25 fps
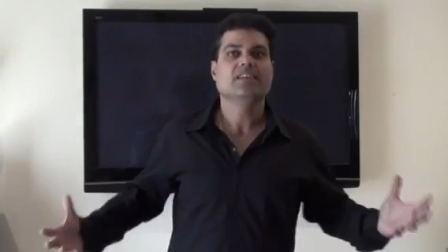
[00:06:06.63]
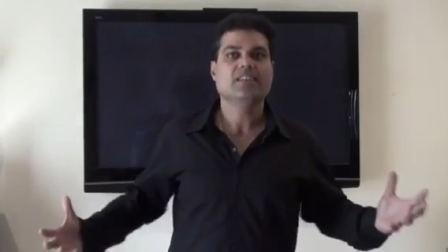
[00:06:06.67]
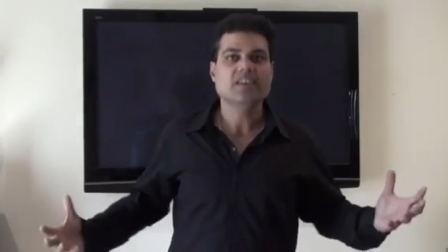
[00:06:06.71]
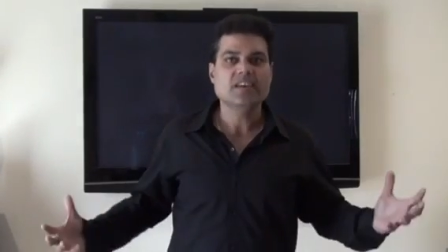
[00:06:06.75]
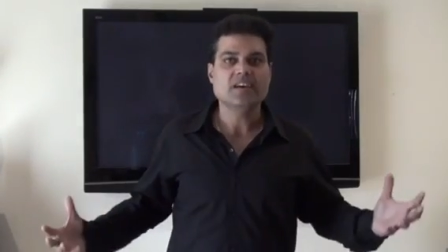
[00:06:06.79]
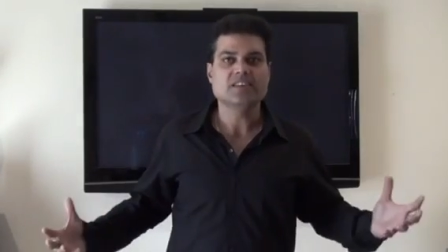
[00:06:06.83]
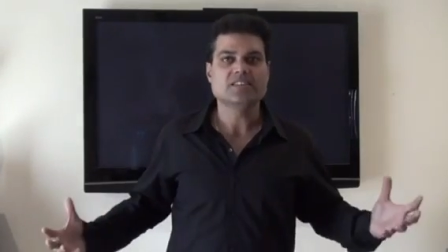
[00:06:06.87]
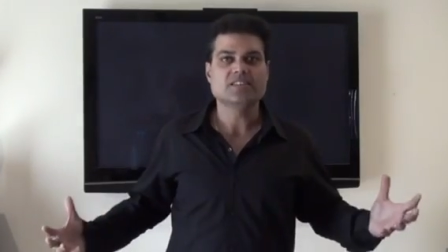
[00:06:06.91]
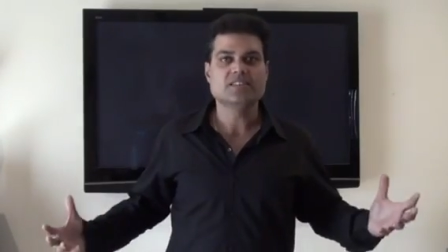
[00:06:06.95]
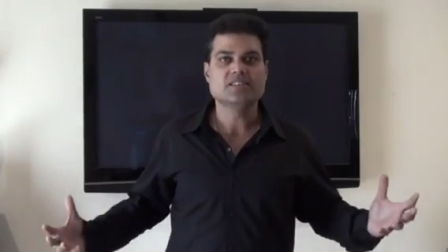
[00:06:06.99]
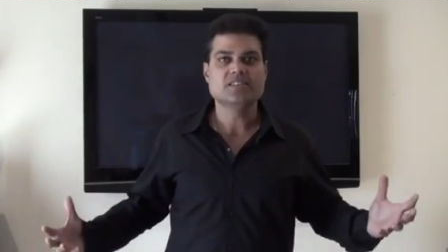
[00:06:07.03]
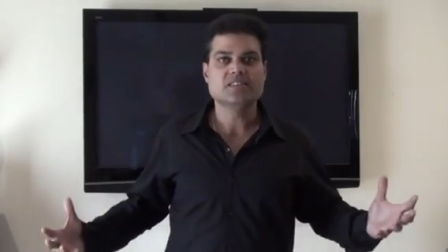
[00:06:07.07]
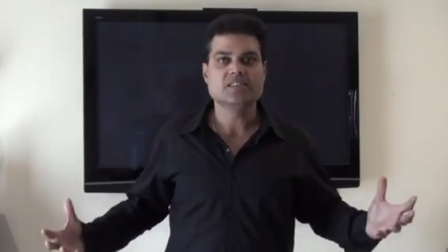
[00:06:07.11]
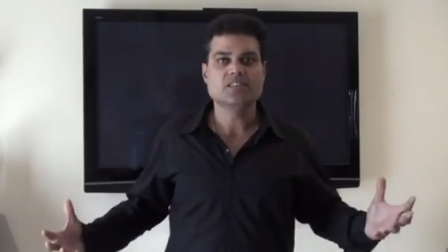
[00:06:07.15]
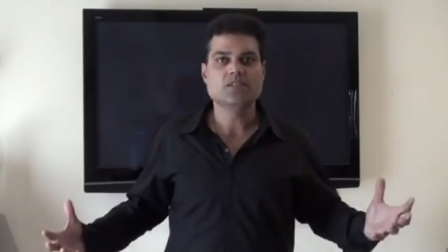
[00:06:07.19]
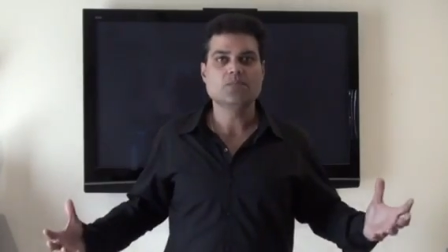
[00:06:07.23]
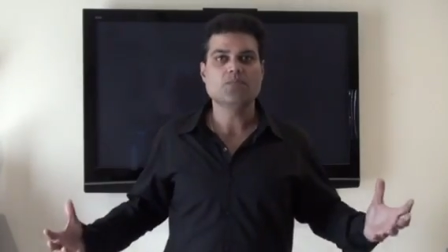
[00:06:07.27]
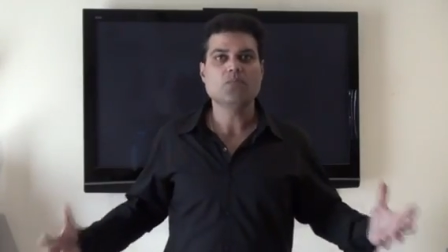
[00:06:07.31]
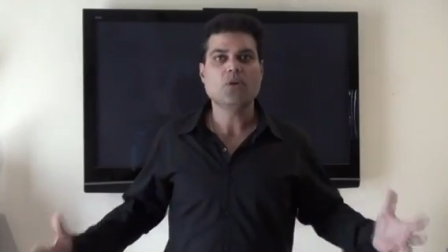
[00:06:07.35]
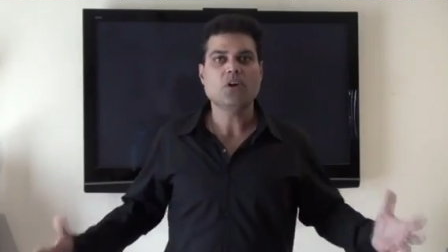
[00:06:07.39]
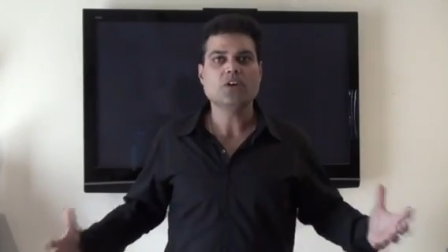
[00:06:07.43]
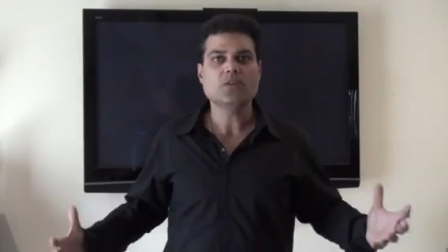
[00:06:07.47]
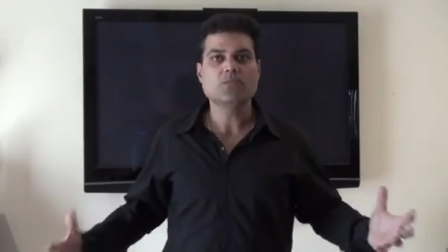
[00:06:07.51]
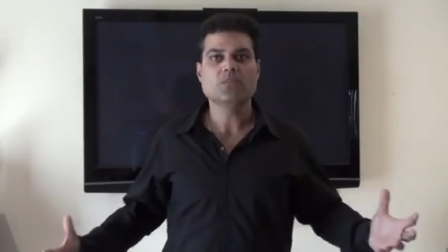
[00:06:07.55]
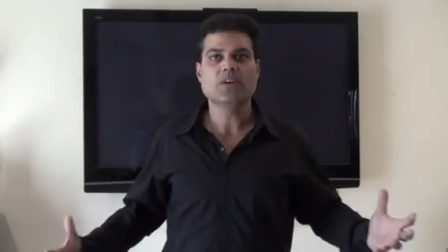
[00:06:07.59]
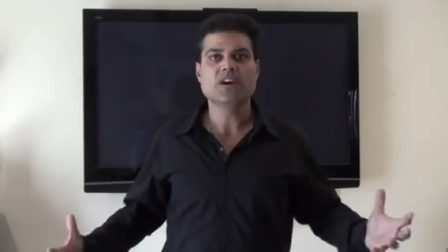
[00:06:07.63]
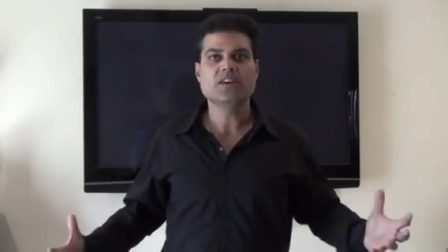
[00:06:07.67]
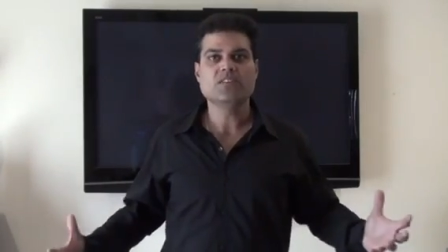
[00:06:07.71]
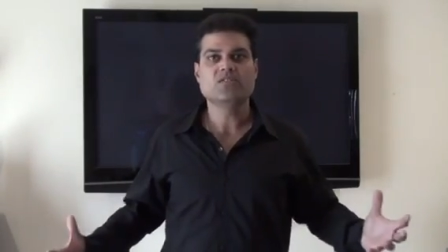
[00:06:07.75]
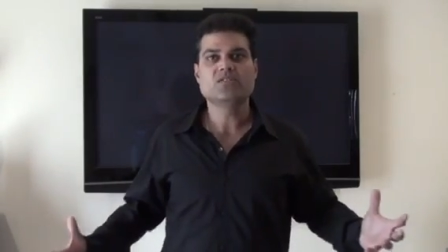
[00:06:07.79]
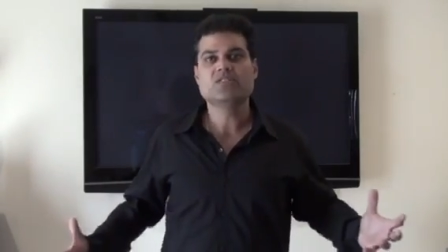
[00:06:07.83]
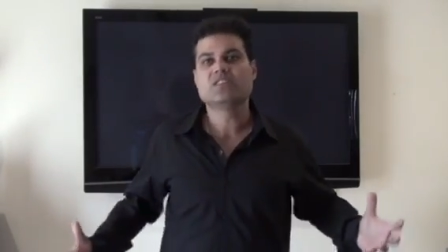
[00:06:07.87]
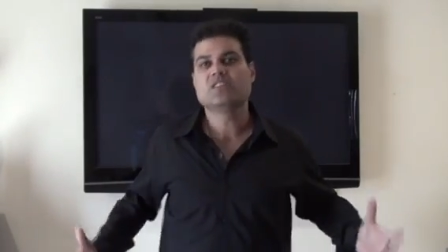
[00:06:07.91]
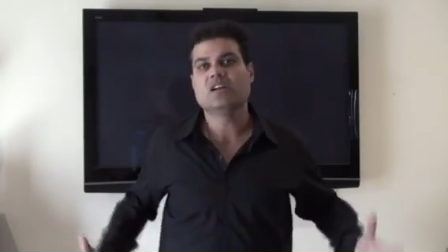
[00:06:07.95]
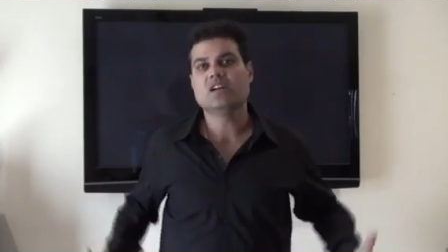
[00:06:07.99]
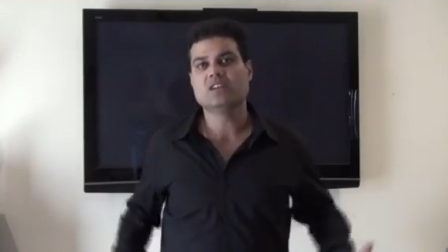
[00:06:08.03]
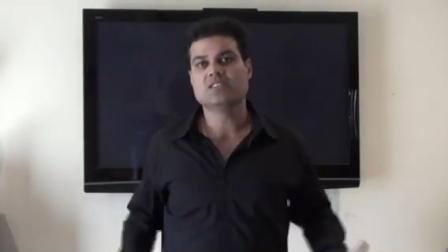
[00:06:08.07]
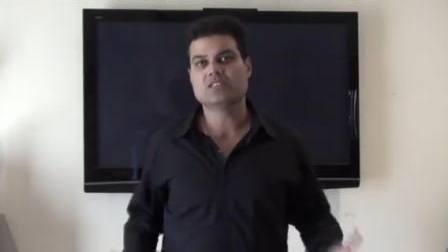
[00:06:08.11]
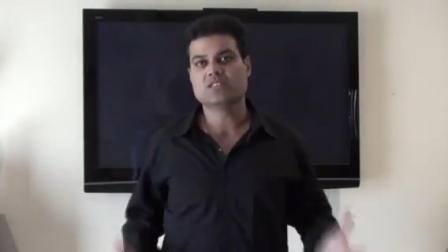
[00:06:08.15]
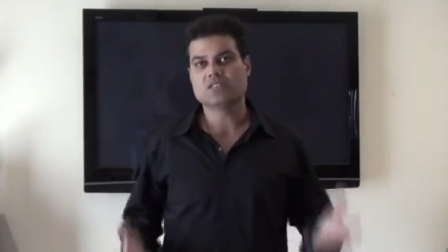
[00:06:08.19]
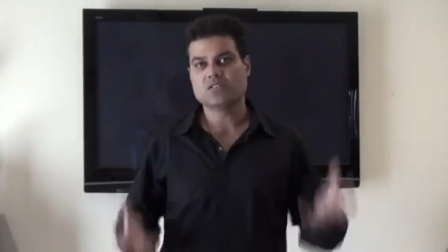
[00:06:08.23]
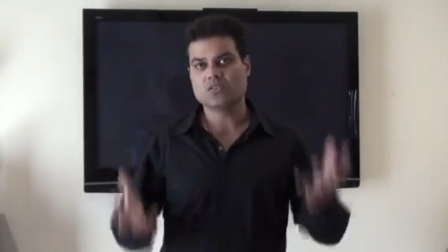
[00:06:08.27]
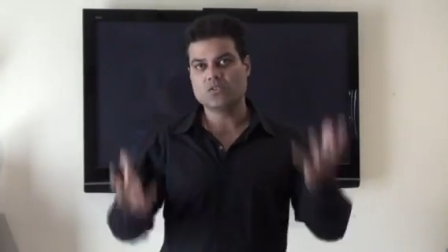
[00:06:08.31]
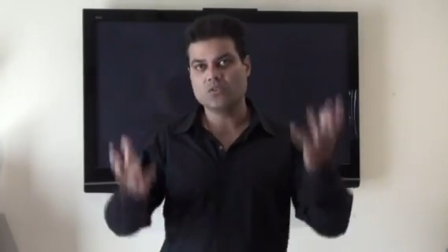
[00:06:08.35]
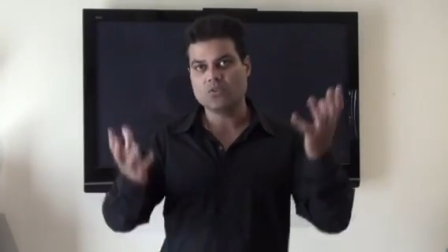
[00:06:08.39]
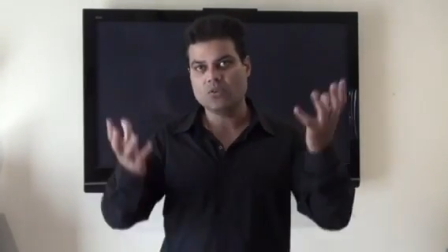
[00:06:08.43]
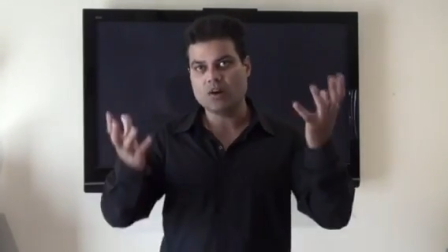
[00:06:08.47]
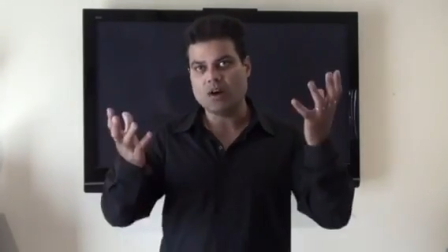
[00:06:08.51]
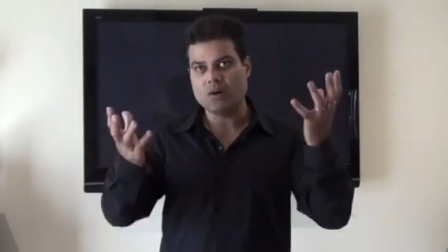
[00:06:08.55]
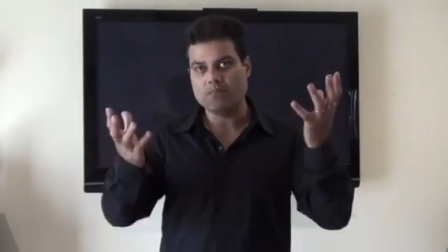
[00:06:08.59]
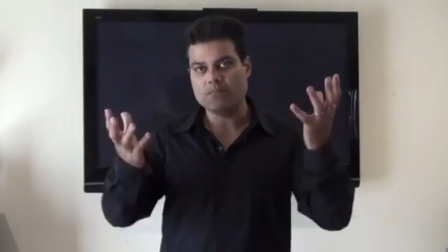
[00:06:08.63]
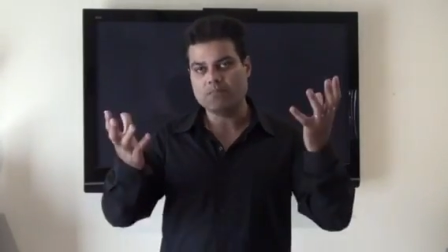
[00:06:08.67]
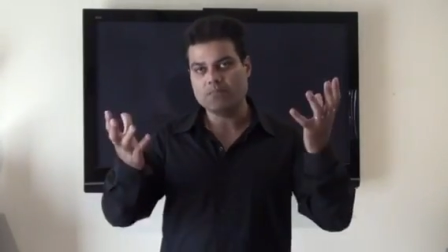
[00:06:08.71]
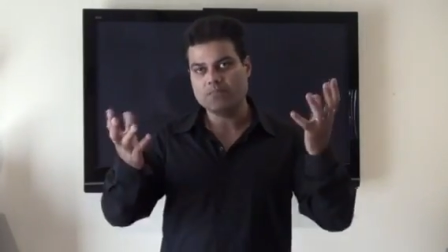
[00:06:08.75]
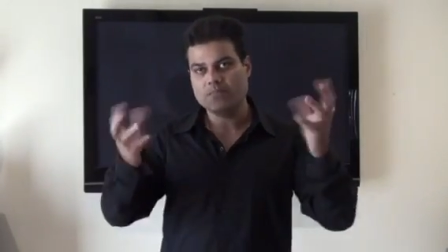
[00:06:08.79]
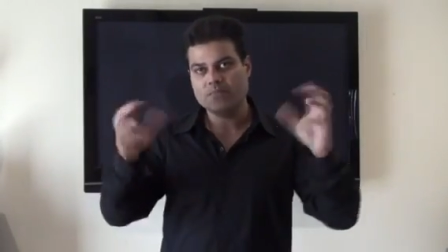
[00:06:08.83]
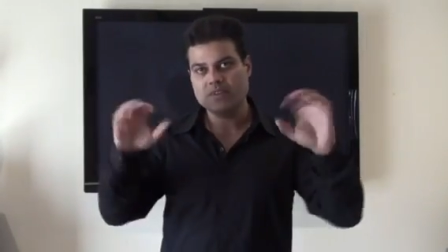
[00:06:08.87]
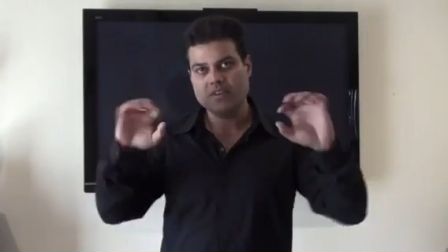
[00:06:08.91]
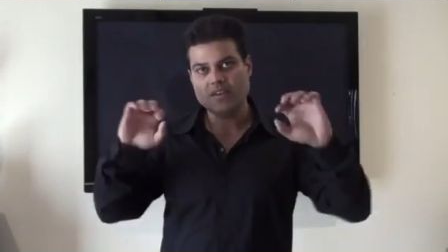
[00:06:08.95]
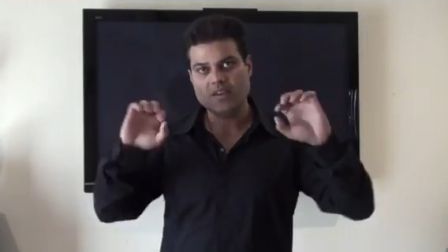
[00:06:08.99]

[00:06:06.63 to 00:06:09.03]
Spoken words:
Yes, your bottom line results go up.